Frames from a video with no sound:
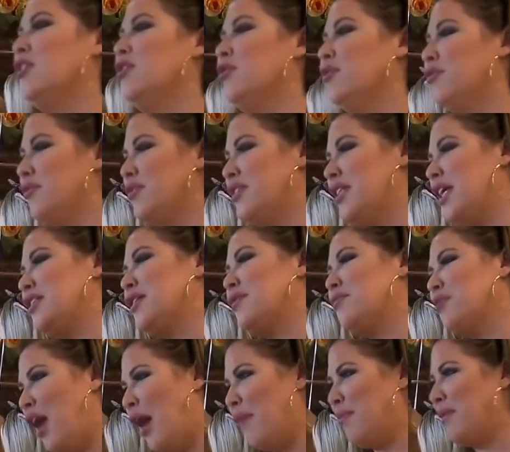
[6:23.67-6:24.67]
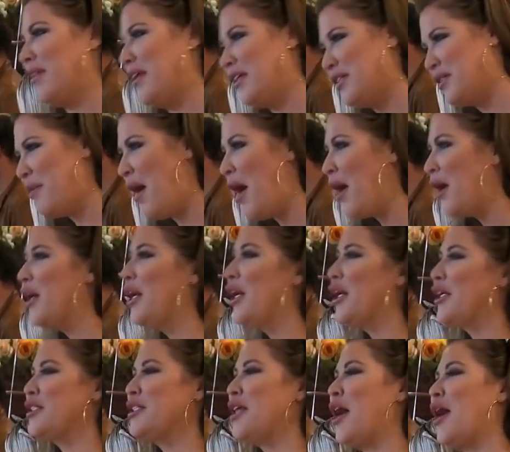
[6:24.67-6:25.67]
You've said some crappy things about
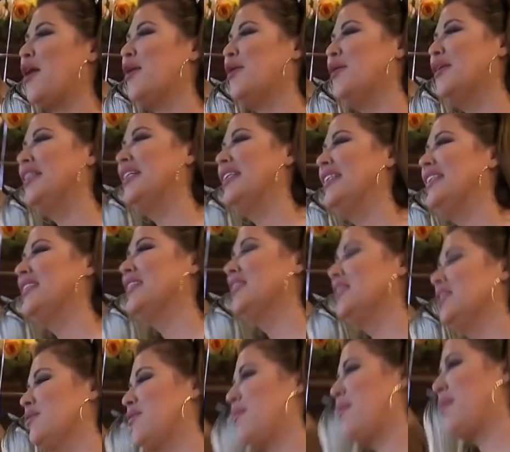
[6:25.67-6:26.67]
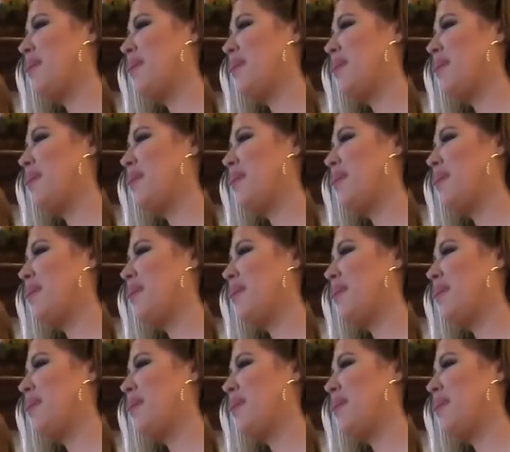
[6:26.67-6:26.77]
her, so. I haven't said anything that